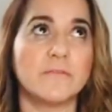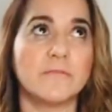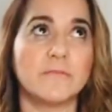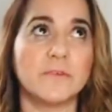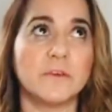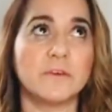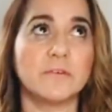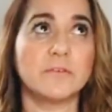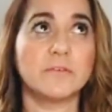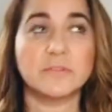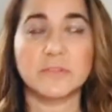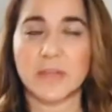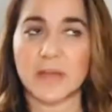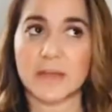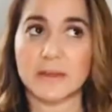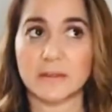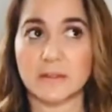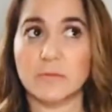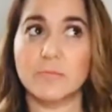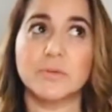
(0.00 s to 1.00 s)
feel
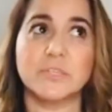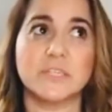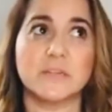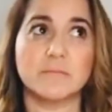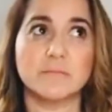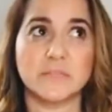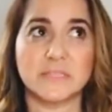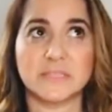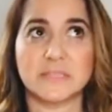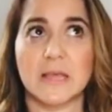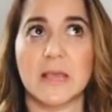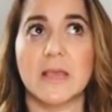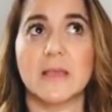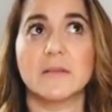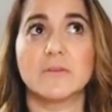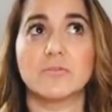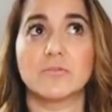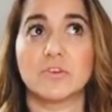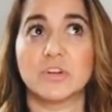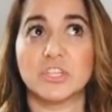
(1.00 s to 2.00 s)
that it was a
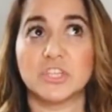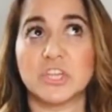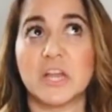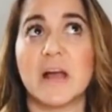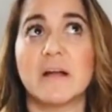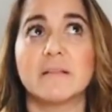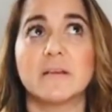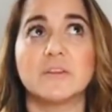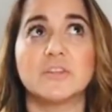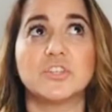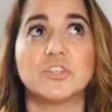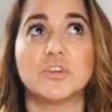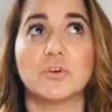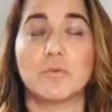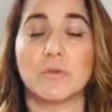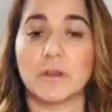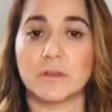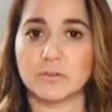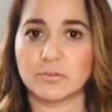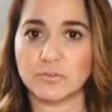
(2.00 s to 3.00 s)
mistake or a challenge
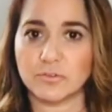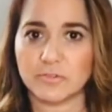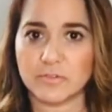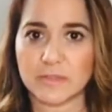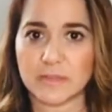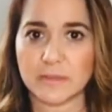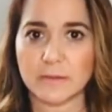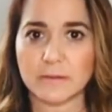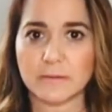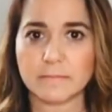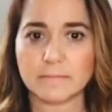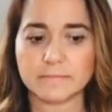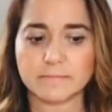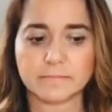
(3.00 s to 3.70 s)
or a good thing